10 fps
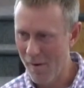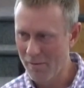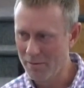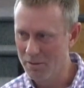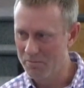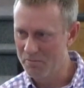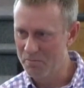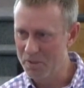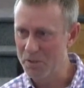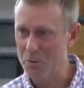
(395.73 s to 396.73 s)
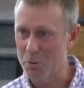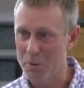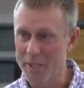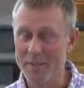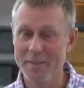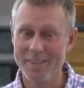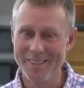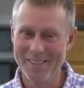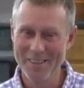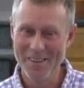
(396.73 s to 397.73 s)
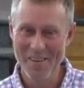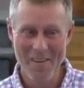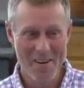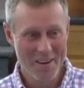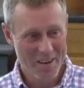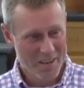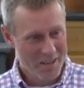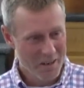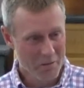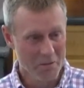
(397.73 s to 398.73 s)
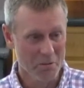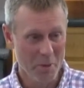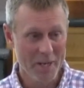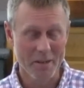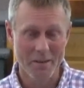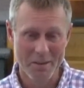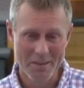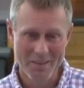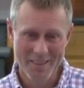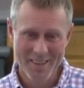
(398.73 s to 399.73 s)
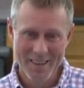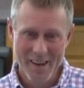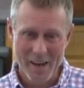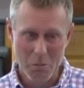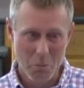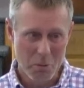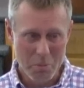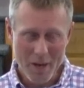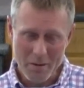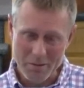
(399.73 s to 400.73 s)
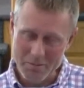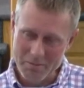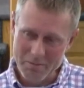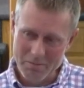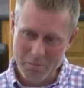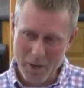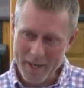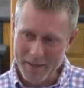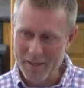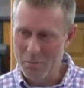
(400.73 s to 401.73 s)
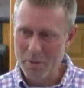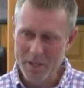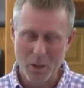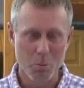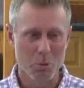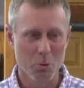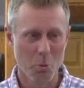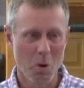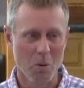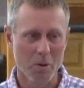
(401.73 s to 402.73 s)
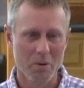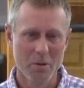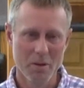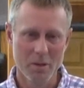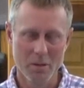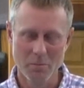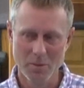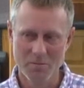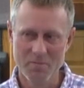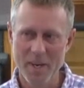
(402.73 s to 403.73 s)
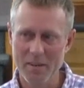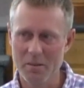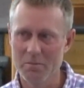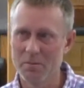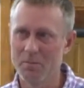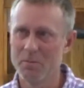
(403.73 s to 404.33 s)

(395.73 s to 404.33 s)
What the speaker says: the physical healing of this man. It wasn't about making him be able to walk. The fact of